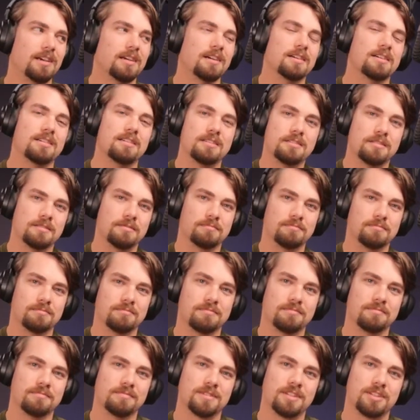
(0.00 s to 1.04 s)
So
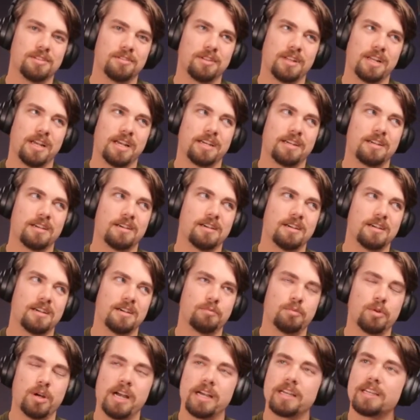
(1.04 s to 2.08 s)
like
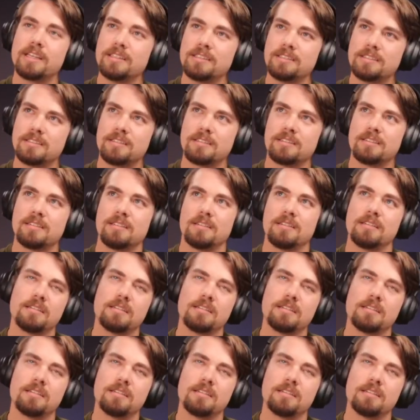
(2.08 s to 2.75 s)
Bracky's